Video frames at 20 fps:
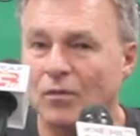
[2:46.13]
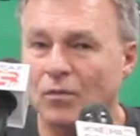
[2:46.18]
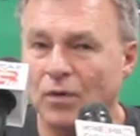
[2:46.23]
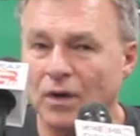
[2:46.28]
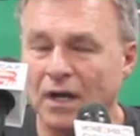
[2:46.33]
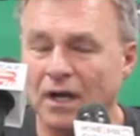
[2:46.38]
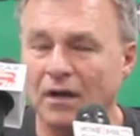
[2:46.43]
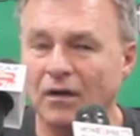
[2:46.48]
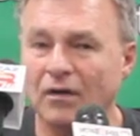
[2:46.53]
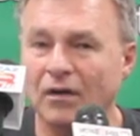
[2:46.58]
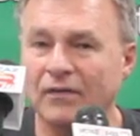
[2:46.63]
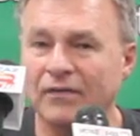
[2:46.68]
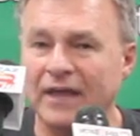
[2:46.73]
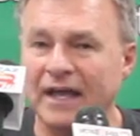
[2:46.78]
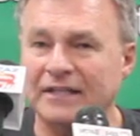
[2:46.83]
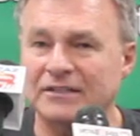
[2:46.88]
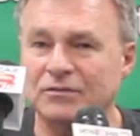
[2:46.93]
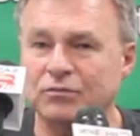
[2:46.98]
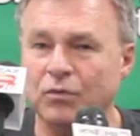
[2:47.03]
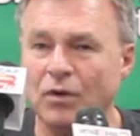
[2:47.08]
Well,
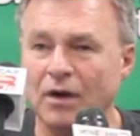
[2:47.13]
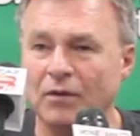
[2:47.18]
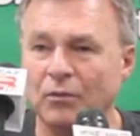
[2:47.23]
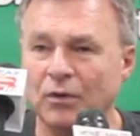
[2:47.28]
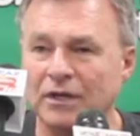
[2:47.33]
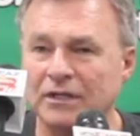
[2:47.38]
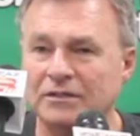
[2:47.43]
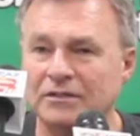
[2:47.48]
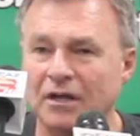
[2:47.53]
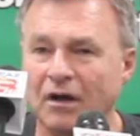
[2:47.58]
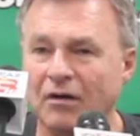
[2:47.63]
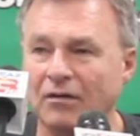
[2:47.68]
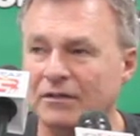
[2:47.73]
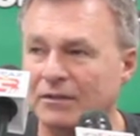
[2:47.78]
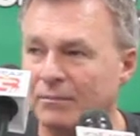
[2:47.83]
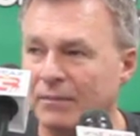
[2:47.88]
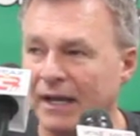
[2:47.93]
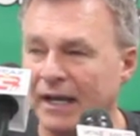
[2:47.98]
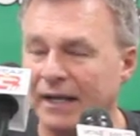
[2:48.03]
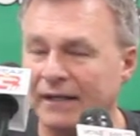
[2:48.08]
that's what we
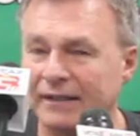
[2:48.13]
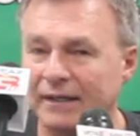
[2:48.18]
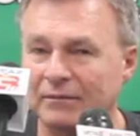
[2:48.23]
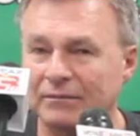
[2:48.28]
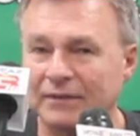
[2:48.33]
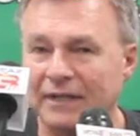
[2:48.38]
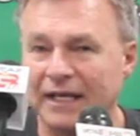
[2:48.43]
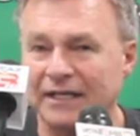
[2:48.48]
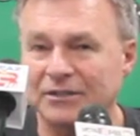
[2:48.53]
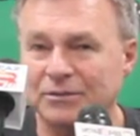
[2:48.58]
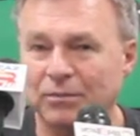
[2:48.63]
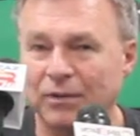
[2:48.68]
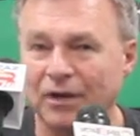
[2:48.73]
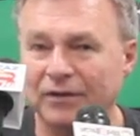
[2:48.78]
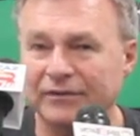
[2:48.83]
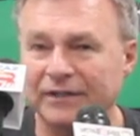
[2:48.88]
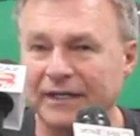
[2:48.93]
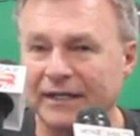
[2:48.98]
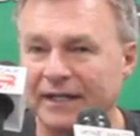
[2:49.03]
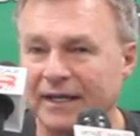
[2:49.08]
talked about. And I'm glad you
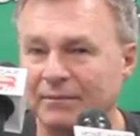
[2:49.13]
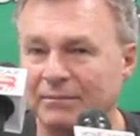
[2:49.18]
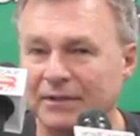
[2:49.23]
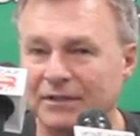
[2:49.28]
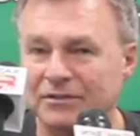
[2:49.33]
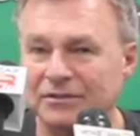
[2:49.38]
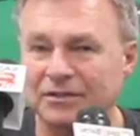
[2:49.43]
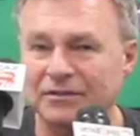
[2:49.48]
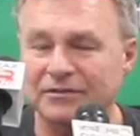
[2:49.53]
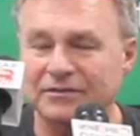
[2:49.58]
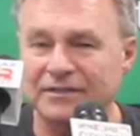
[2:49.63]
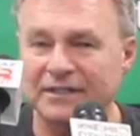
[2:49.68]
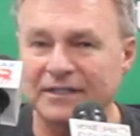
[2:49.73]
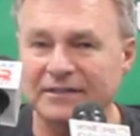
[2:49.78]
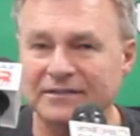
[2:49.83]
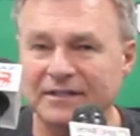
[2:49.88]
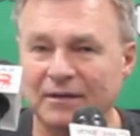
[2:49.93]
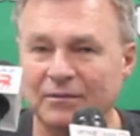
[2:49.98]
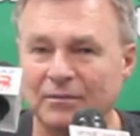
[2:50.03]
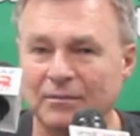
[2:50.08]
brought that up. I should have
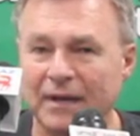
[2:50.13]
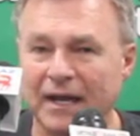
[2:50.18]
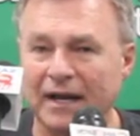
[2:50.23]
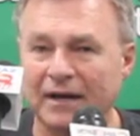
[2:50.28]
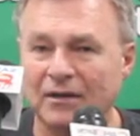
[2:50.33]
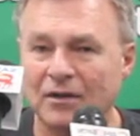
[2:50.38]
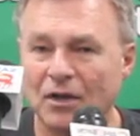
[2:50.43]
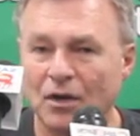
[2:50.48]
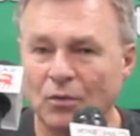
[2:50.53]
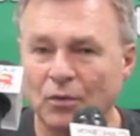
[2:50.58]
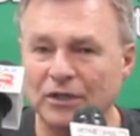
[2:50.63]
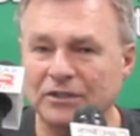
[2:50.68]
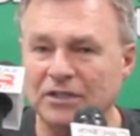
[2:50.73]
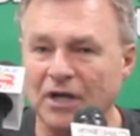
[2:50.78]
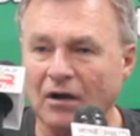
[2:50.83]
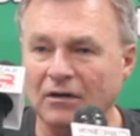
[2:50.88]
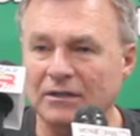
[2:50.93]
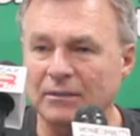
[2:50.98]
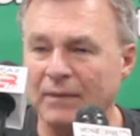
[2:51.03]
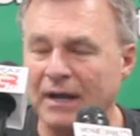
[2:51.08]
said something about it. We
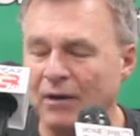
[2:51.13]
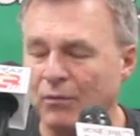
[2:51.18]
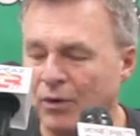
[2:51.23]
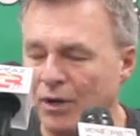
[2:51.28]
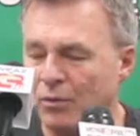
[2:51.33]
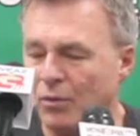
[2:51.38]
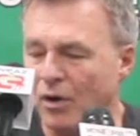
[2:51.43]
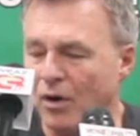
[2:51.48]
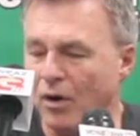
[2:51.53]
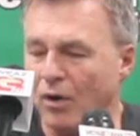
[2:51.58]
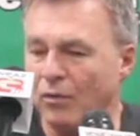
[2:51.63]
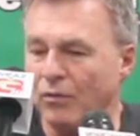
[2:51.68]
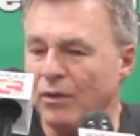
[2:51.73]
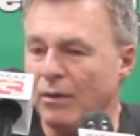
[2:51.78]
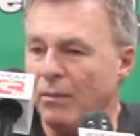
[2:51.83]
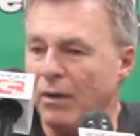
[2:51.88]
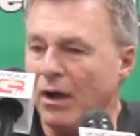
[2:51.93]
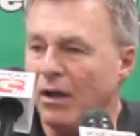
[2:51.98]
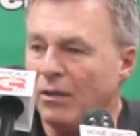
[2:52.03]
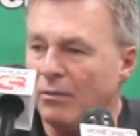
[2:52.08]
talked about we were holding
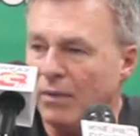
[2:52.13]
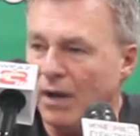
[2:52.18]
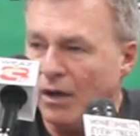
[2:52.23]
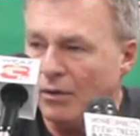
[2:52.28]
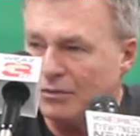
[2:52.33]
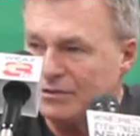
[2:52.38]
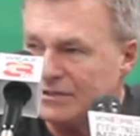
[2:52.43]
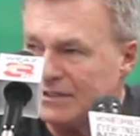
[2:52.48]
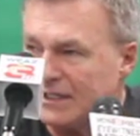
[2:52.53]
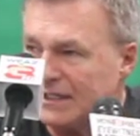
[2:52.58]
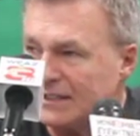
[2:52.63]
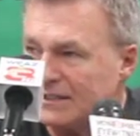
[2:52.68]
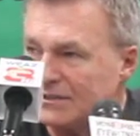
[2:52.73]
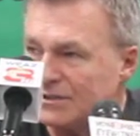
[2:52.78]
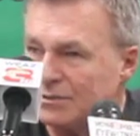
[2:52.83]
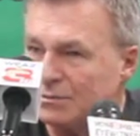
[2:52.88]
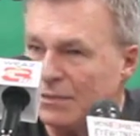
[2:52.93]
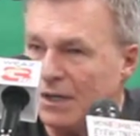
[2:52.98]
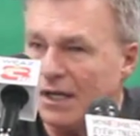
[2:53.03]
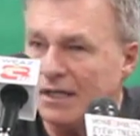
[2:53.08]
the ball was sticking
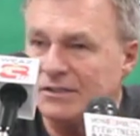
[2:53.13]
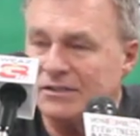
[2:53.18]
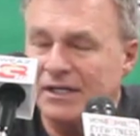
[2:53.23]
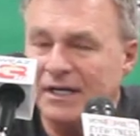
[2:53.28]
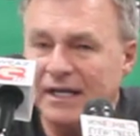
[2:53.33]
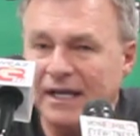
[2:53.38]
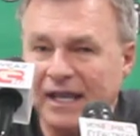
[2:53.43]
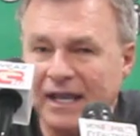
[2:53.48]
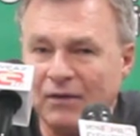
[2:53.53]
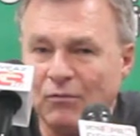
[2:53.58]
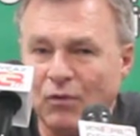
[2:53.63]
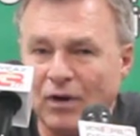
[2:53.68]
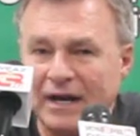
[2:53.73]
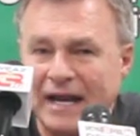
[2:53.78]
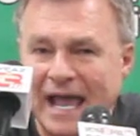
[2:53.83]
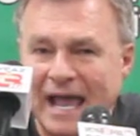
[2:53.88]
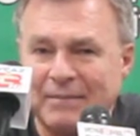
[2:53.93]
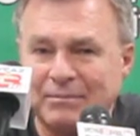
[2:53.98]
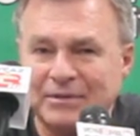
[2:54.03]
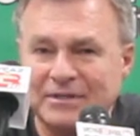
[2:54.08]
too much. And
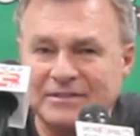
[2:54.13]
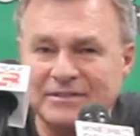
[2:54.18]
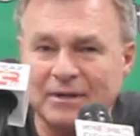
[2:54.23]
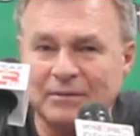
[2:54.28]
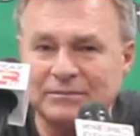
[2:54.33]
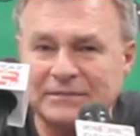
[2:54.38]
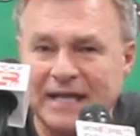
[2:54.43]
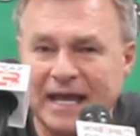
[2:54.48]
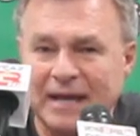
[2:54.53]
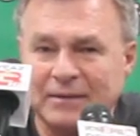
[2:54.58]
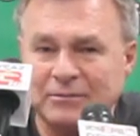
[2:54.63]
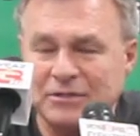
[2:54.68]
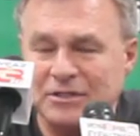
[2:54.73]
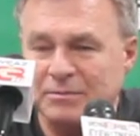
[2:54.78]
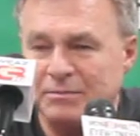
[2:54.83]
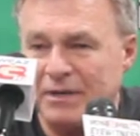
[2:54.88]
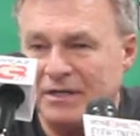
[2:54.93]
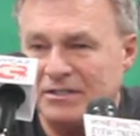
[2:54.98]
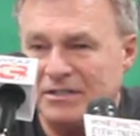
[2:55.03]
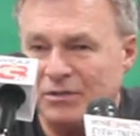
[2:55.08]
what happens sometimes,
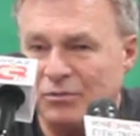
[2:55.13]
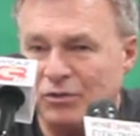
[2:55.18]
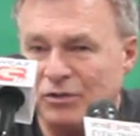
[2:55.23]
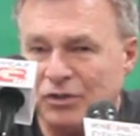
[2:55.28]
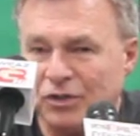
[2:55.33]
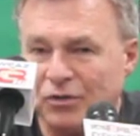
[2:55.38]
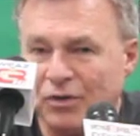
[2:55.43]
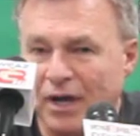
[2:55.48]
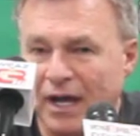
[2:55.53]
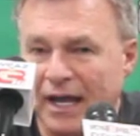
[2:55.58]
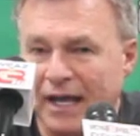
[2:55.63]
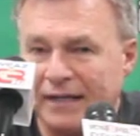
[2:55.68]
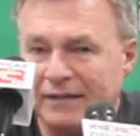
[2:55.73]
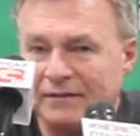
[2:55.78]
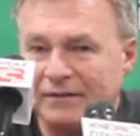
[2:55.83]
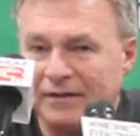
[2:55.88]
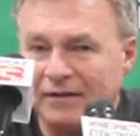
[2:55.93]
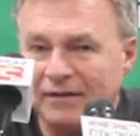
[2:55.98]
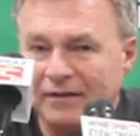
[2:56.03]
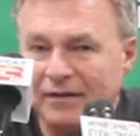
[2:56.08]
especially when you got
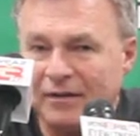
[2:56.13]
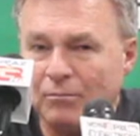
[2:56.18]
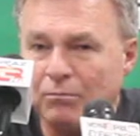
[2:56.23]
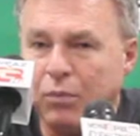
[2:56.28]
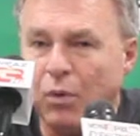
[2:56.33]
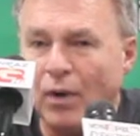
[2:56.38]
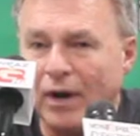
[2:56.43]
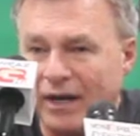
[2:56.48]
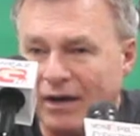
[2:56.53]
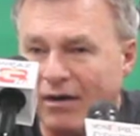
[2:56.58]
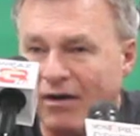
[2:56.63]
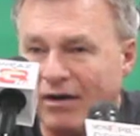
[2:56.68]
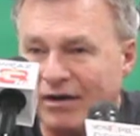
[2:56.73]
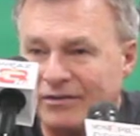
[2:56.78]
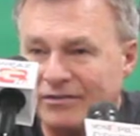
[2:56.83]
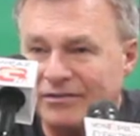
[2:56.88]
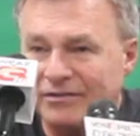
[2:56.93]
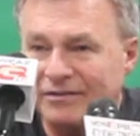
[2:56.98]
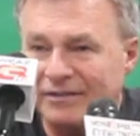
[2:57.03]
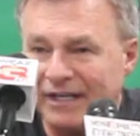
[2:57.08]
point
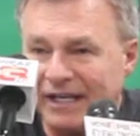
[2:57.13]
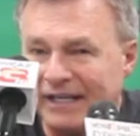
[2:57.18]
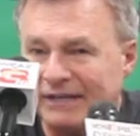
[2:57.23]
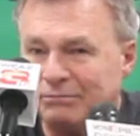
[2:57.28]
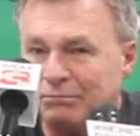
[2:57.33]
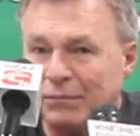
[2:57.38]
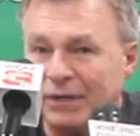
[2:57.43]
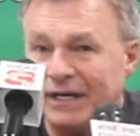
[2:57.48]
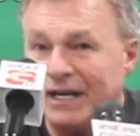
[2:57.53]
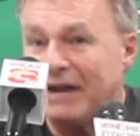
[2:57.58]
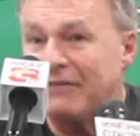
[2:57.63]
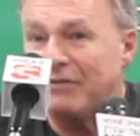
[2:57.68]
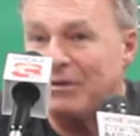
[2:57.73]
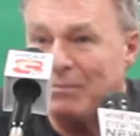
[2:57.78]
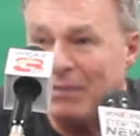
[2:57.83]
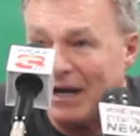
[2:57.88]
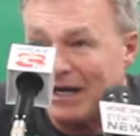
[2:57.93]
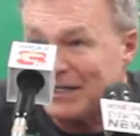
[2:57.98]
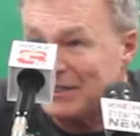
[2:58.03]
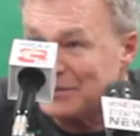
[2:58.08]
guards, but
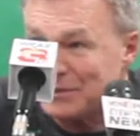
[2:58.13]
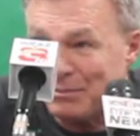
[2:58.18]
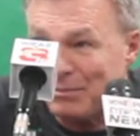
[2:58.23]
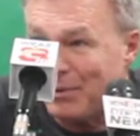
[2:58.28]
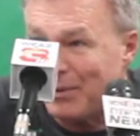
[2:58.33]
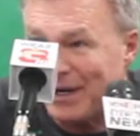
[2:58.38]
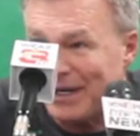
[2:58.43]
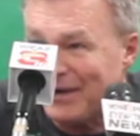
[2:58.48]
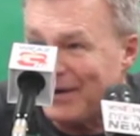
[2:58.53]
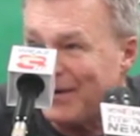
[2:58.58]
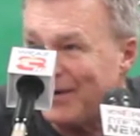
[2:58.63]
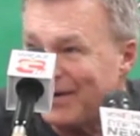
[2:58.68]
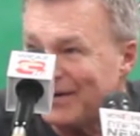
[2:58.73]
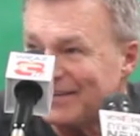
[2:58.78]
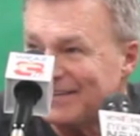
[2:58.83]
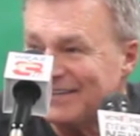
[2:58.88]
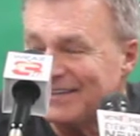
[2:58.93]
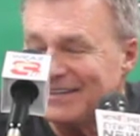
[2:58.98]
everybody's a point guard.